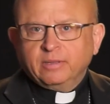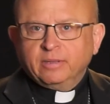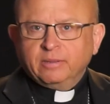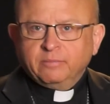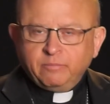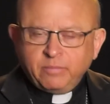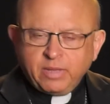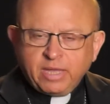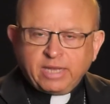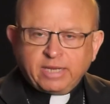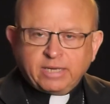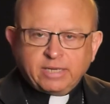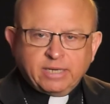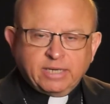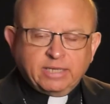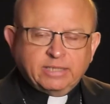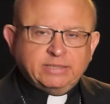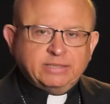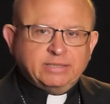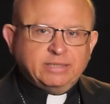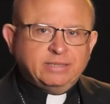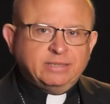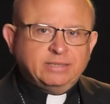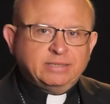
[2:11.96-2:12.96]

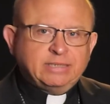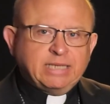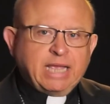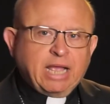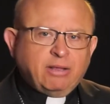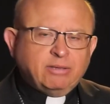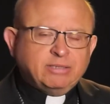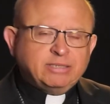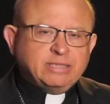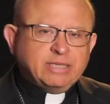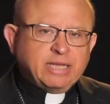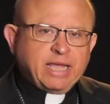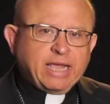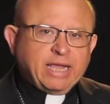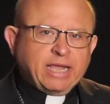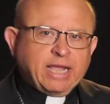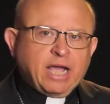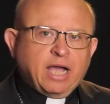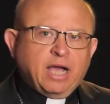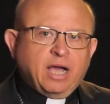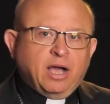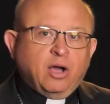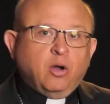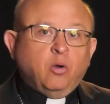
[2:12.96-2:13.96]
Meekness sounds
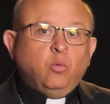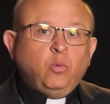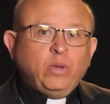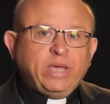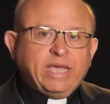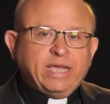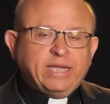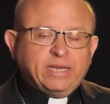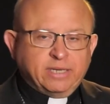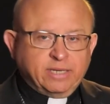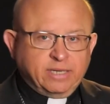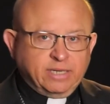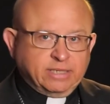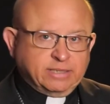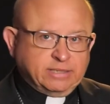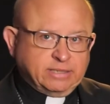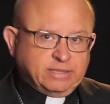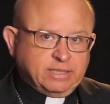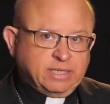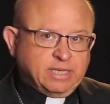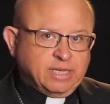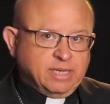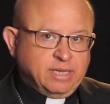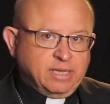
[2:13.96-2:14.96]
like a
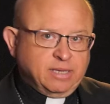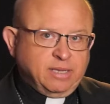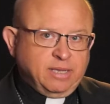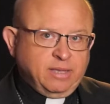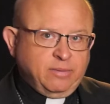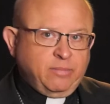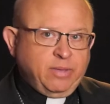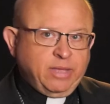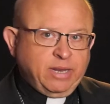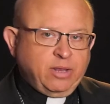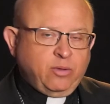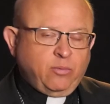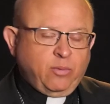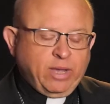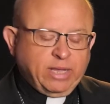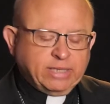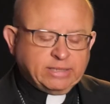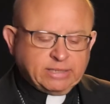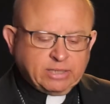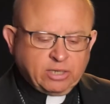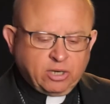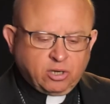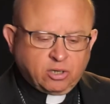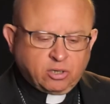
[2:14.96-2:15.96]
weakness in many
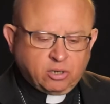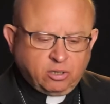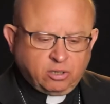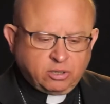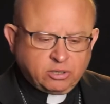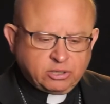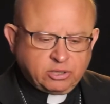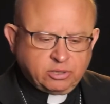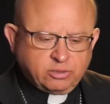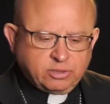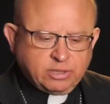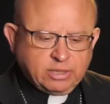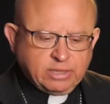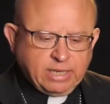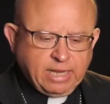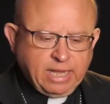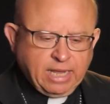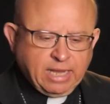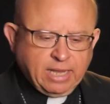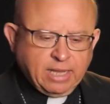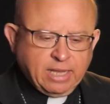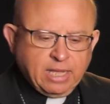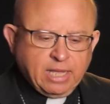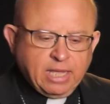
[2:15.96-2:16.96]
ways in our culture
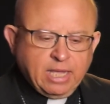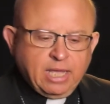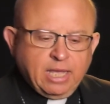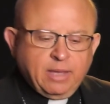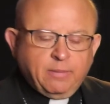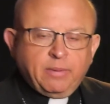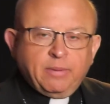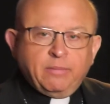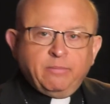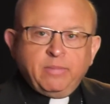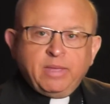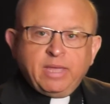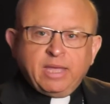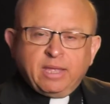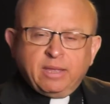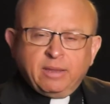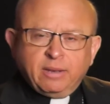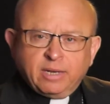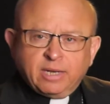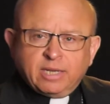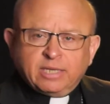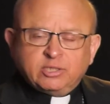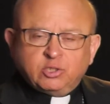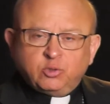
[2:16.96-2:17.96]
today. But
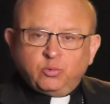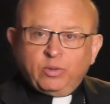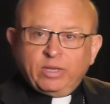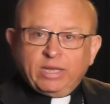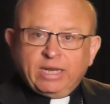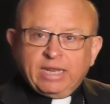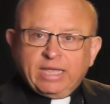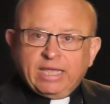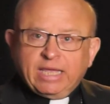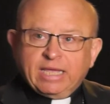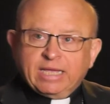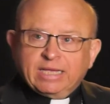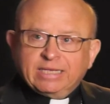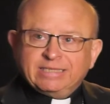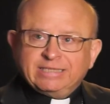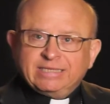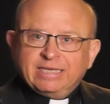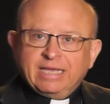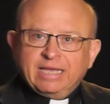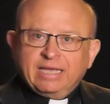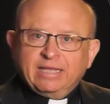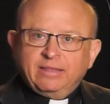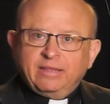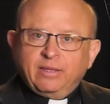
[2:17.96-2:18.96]
meekness really is
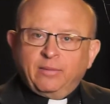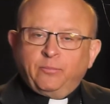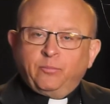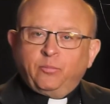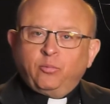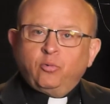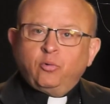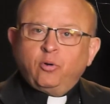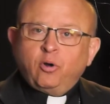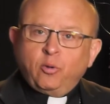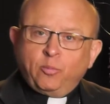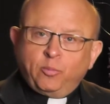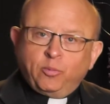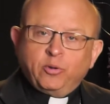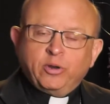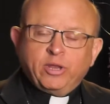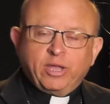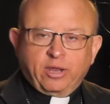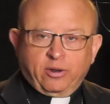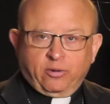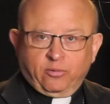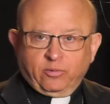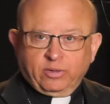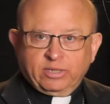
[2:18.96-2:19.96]
the
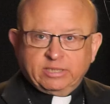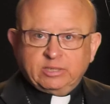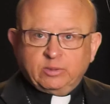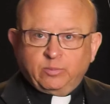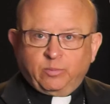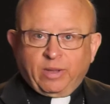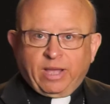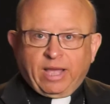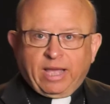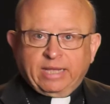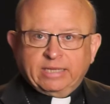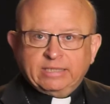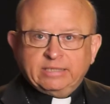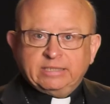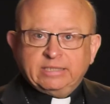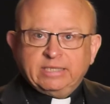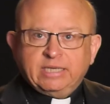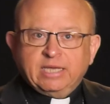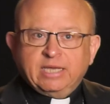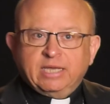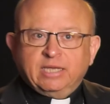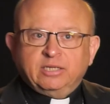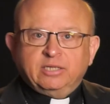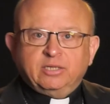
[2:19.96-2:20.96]
appropriate response
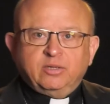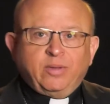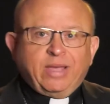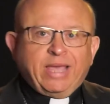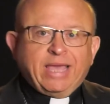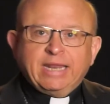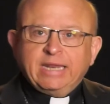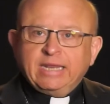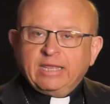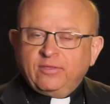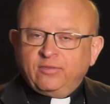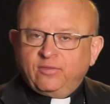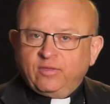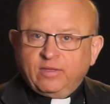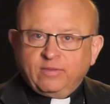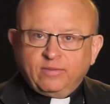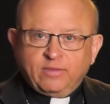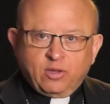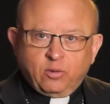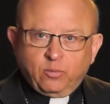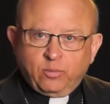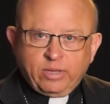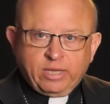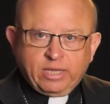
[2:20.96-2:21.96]
to anything
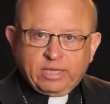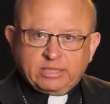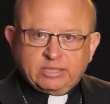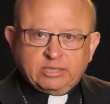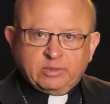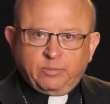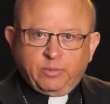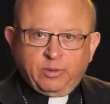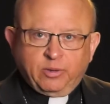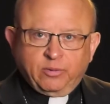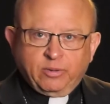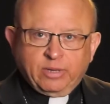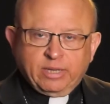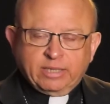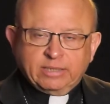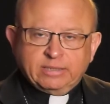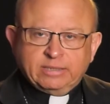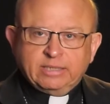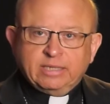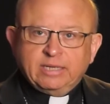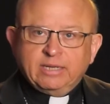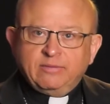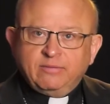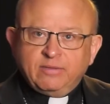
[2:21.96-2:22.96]
that we
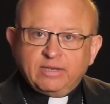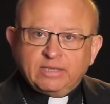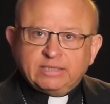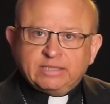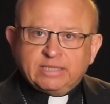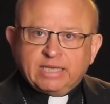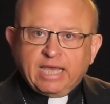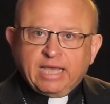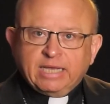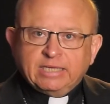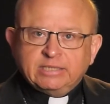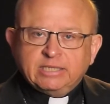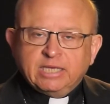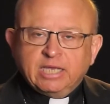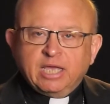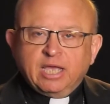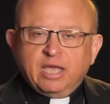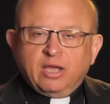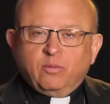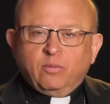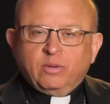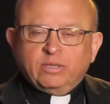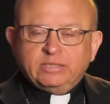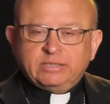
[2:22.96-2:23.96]
experience. And in this case,
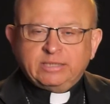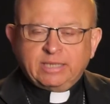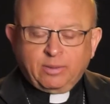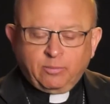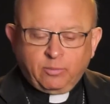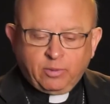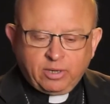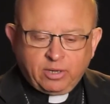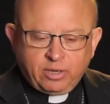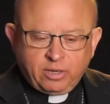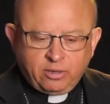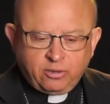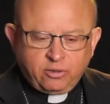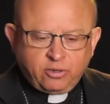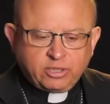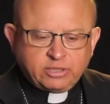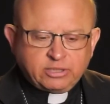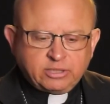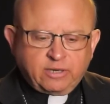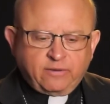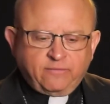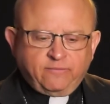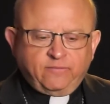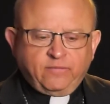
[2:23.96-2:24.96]
when someone
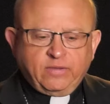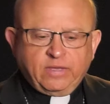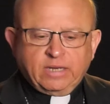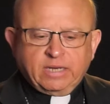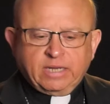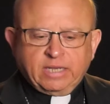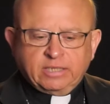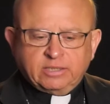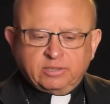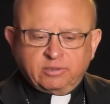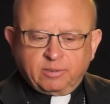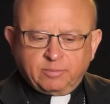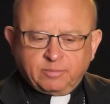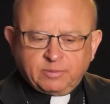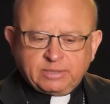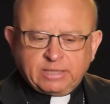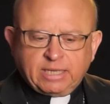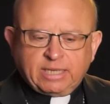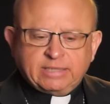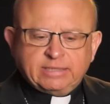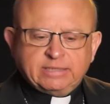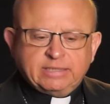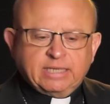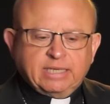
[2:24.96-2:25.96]
hurts our feelings or
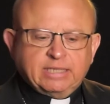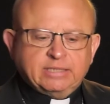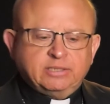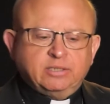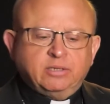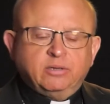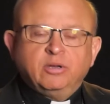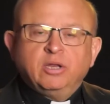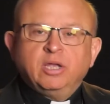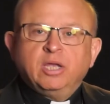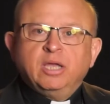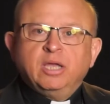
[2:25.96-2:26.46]
upsets us or